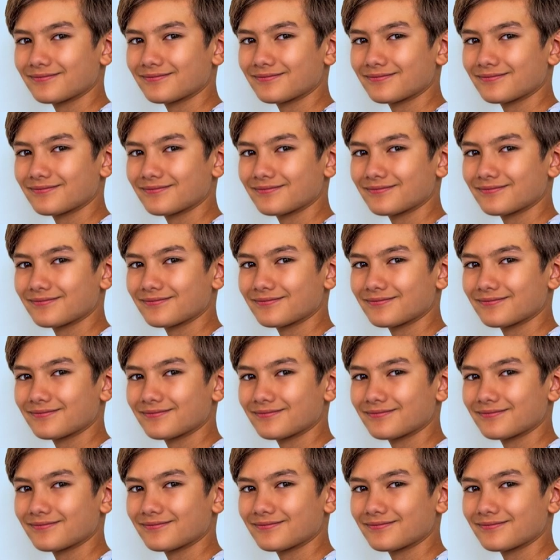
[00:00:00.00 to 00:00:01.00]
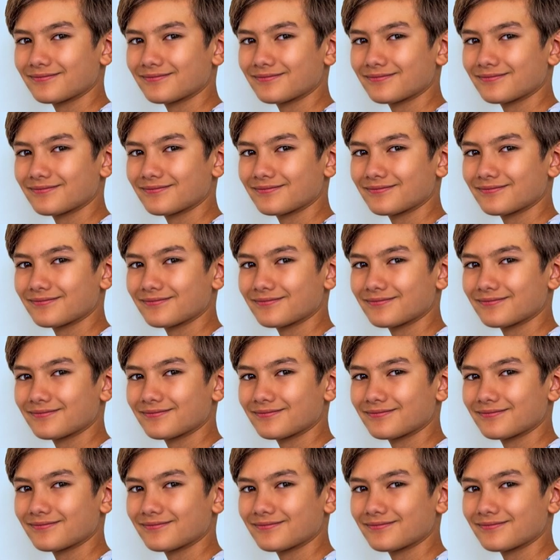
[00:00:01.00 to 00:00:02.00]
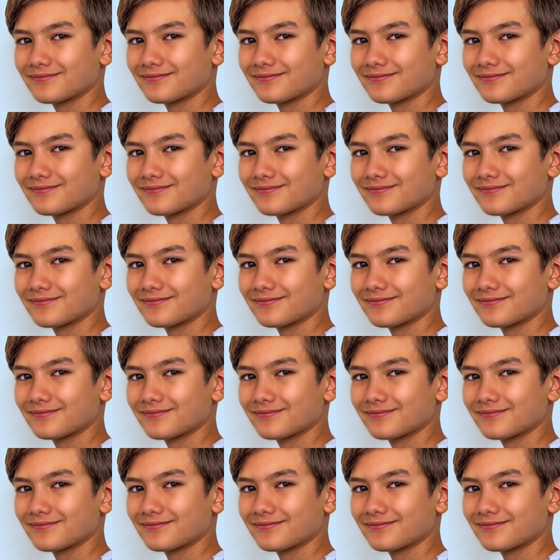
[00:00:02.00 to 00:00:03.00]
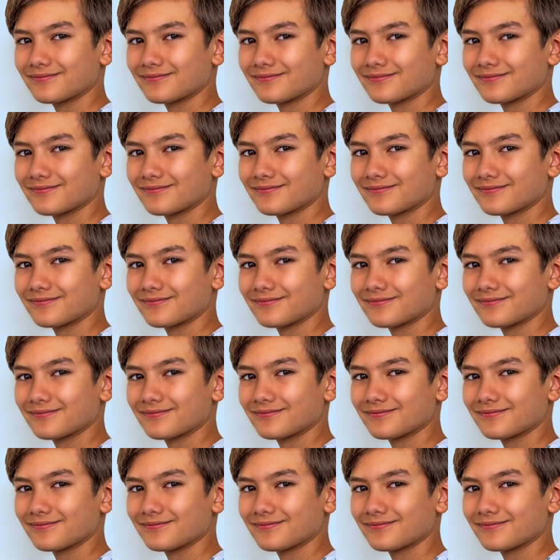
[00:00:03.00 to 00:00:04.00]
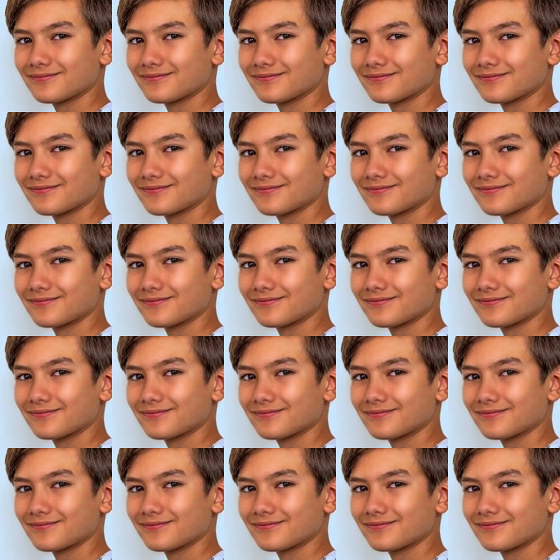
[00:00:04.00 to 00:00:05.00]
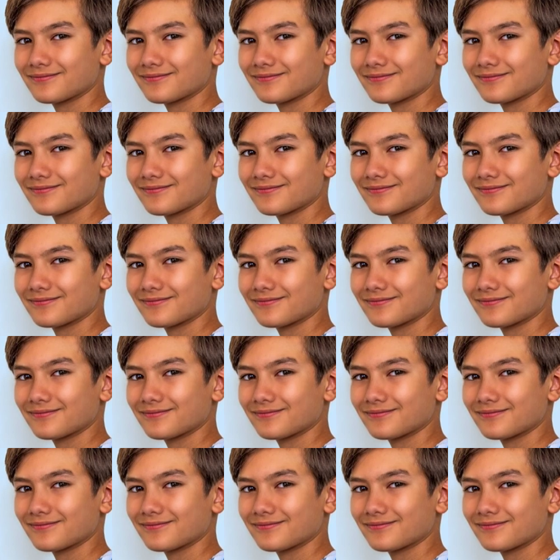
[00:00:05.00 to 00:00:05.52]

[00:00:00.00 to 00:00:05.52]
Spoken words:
This is a still picture; no speech is visible.